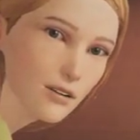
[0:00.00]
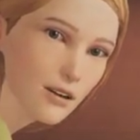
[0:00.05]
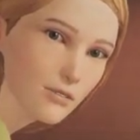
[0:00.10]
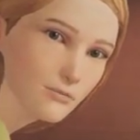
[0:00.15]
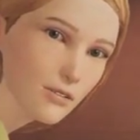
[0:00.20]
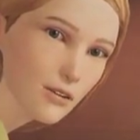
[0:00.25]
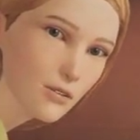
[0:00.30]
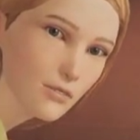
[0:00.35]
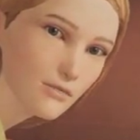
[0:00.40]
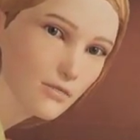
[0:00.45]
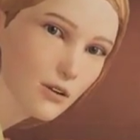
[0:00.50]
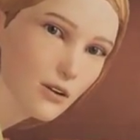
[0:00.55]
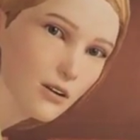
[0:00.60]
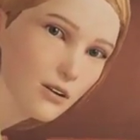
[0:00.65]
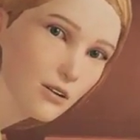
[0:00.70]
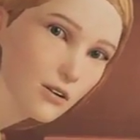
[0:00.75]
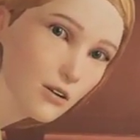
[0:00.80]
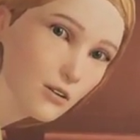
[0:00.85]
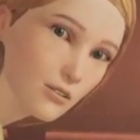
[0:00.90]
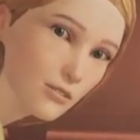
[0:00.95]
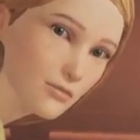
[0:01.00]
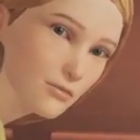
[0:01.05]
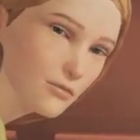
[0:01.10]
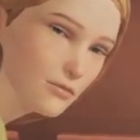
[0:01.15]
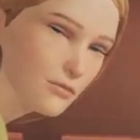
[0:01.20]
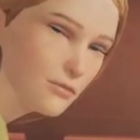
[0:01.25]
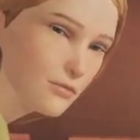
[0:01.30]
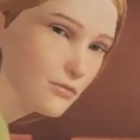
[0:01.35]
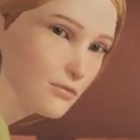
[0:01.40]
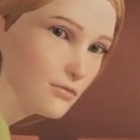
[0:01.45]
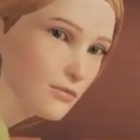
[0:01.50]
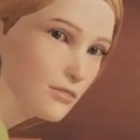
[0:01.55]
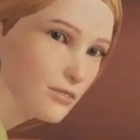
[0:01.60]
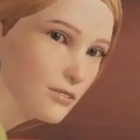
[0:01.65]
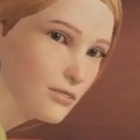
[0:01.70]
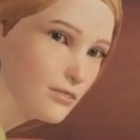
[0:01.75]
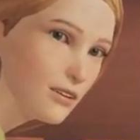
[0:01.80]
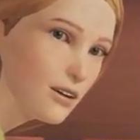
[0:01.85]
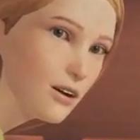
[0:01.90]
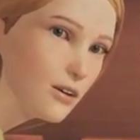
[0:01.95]
it up here for you to use.
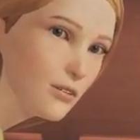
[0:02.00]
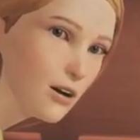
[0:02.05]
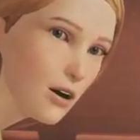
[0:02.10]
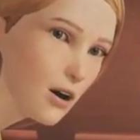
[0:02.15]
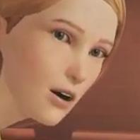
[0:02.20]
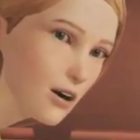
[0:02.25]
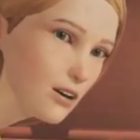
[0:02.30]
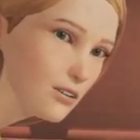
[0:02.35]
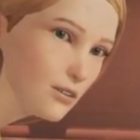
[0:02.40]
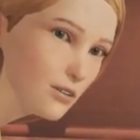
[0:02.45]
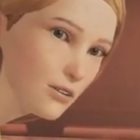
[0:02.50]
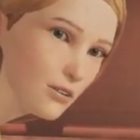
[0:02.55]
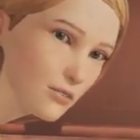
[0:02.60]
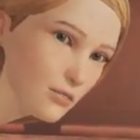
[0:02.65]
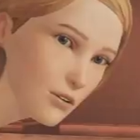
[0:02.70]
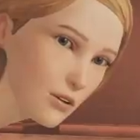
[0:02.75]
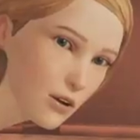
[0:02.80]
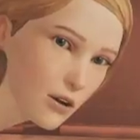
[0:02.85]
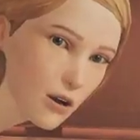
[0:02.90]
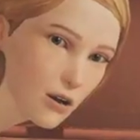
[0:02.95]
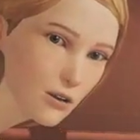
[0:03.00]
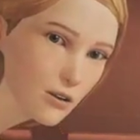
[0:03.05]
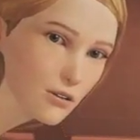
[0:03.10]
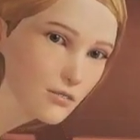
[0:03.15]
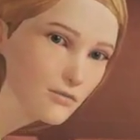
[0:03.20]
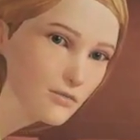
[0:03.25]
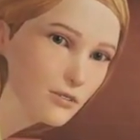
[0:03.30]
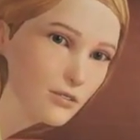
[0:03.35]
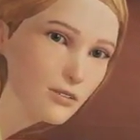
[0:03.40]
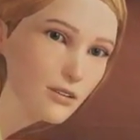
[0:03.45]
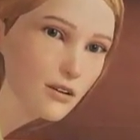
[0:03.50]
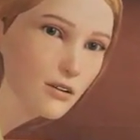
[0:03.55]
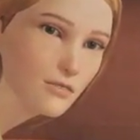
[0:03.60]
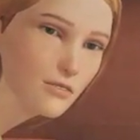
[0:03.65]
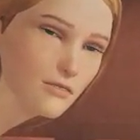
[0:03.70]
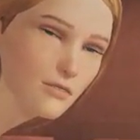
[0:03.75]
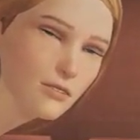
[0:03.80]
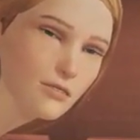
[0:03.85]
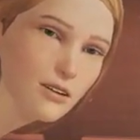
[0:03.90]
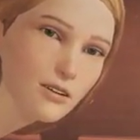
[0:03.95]
He's tired of watching you drool oh, okay. over yourself
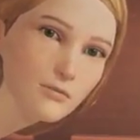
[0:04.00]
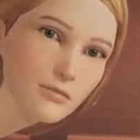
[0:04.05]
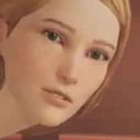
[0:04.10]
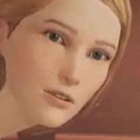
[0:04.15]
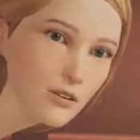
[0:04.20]
every time he